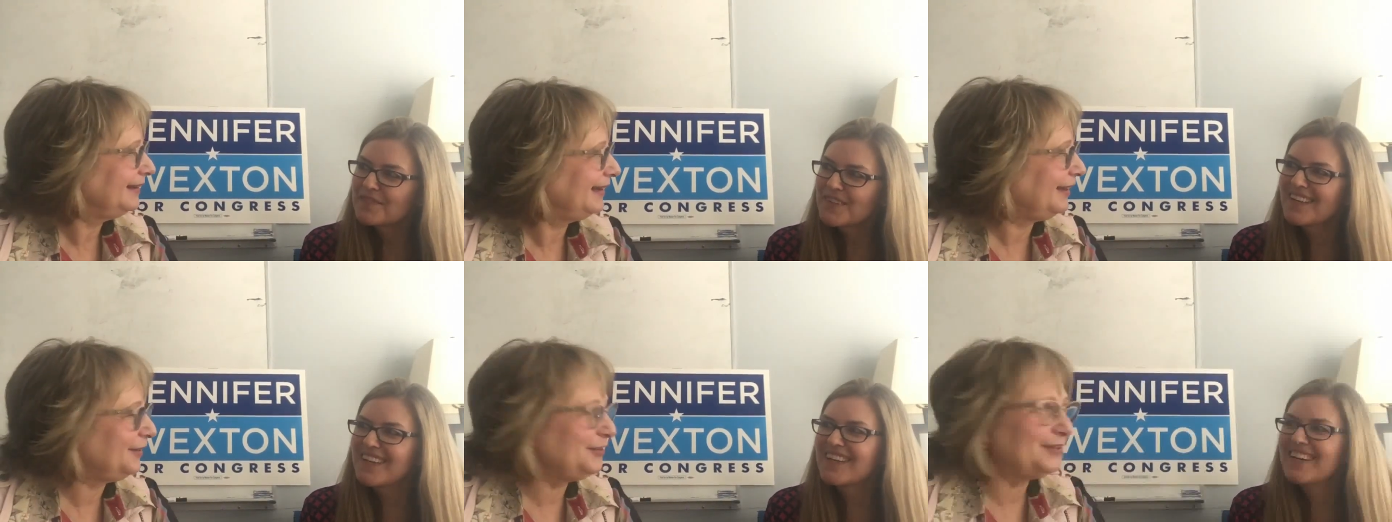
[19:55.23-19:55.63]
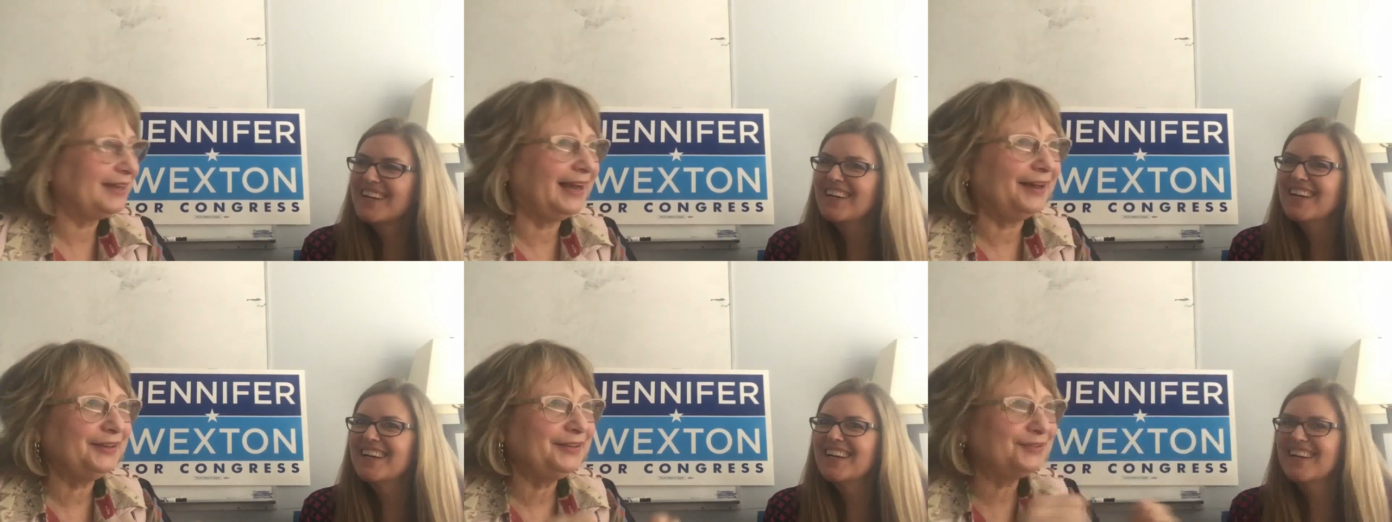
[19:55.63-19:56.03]
Speaker 1: How do you,
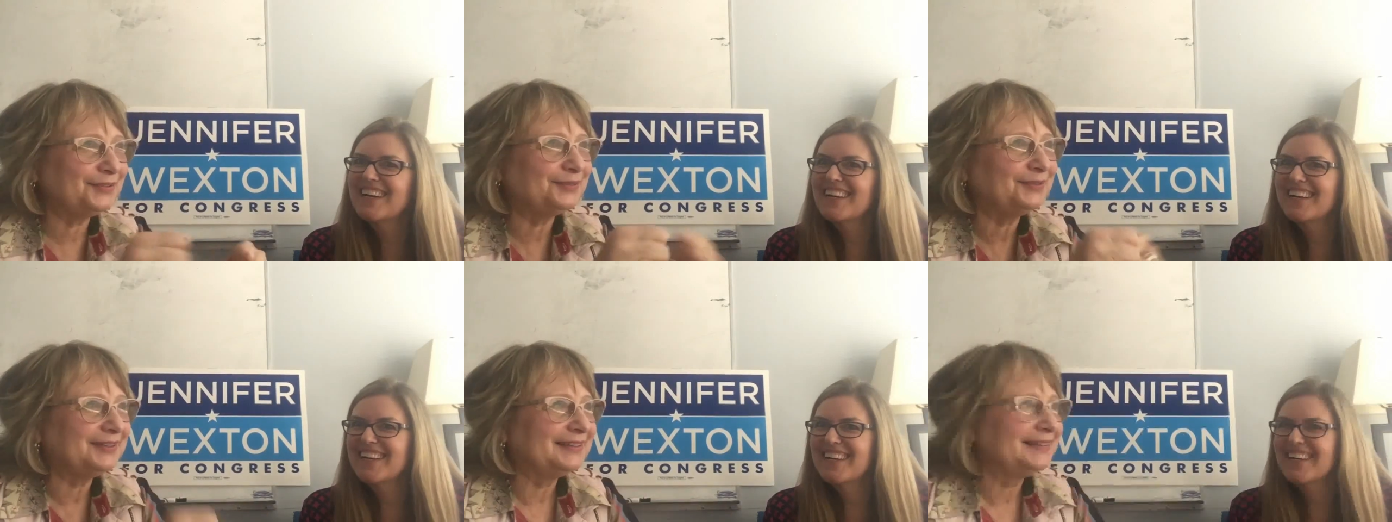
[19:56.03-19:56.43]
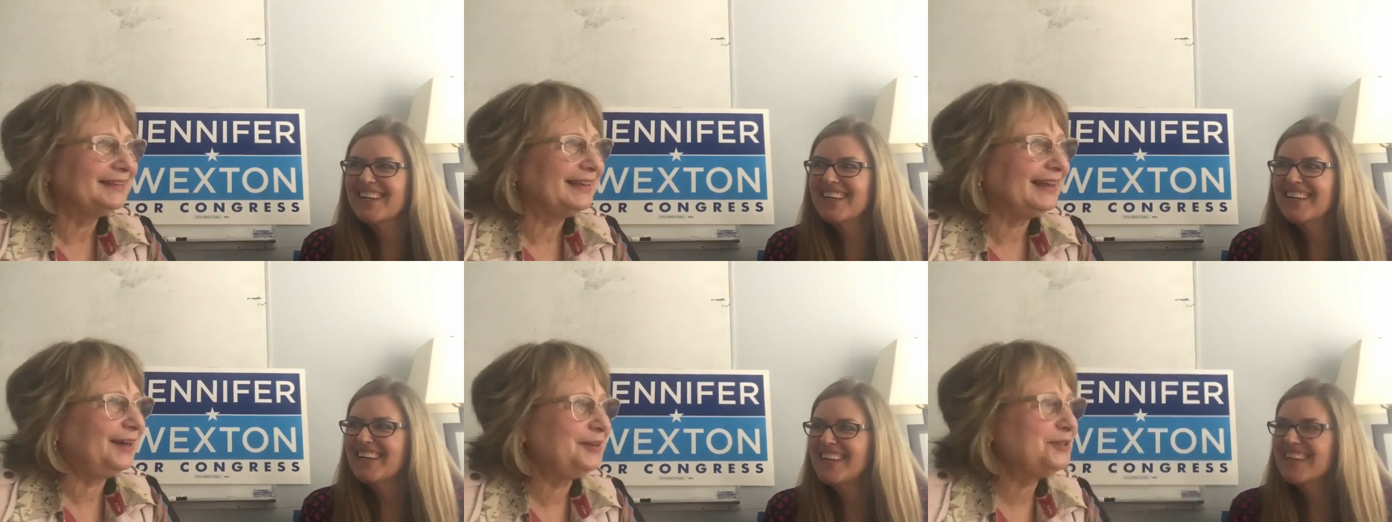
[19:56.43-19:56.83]
how do you
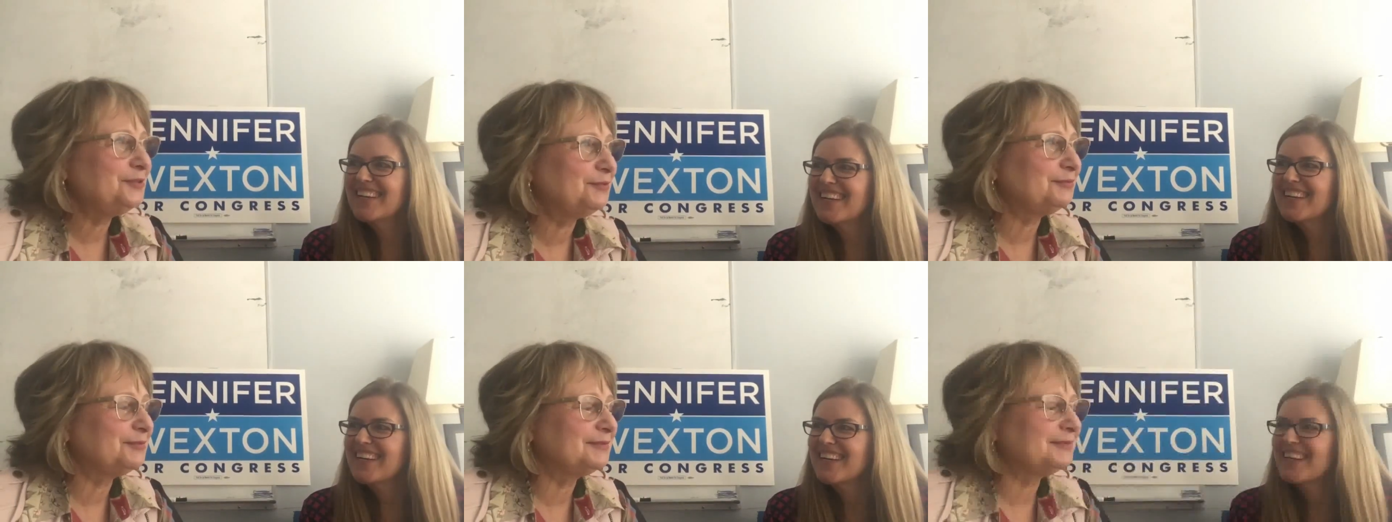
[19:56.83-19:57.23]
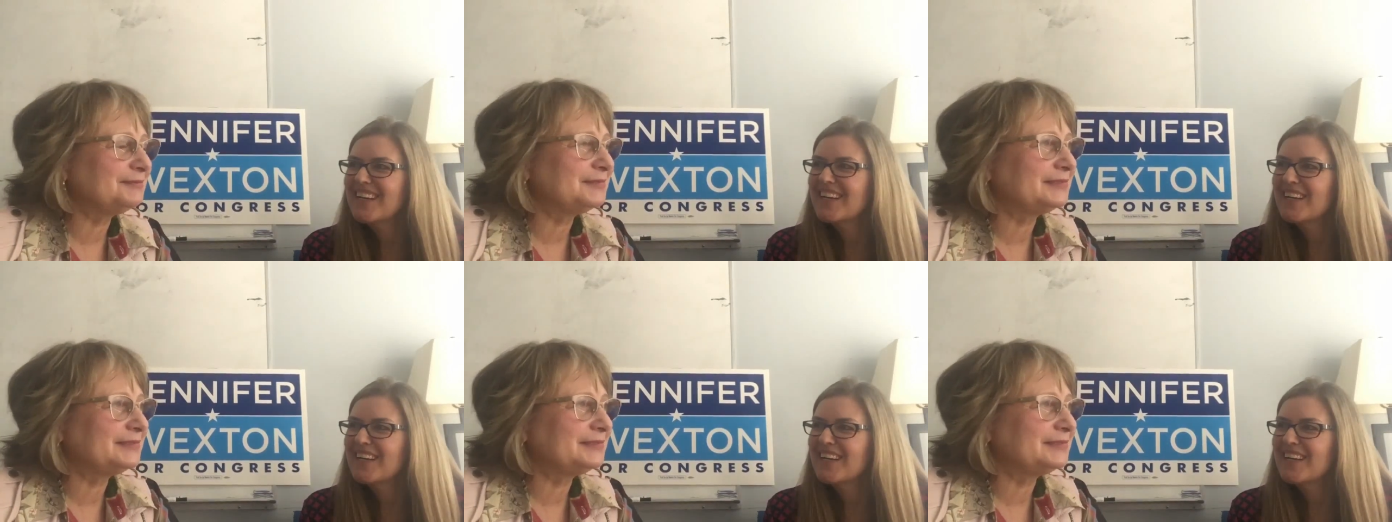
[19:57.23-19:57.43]
how do you